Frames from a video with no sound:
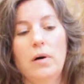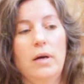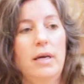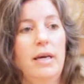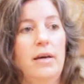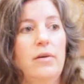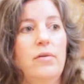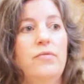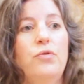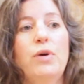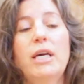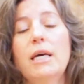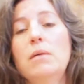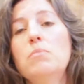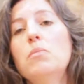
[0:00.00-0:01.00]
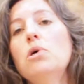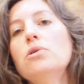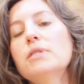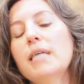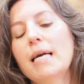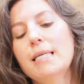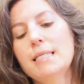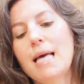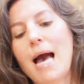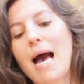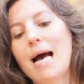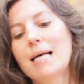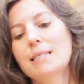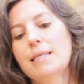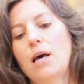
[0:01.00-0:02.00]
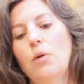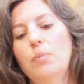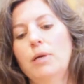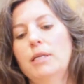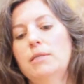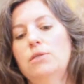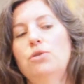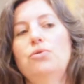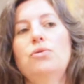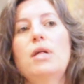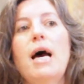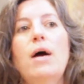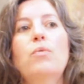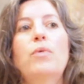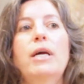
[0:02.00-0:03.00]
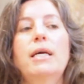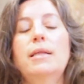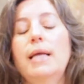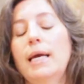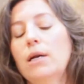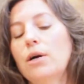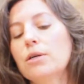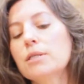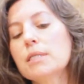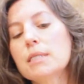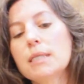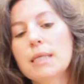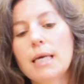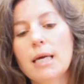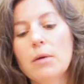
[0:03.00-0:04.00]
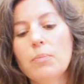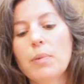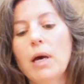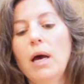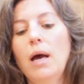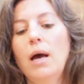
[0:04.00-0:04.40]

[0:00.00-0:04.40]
if we can multitask, helping us do that, regulate our sleep,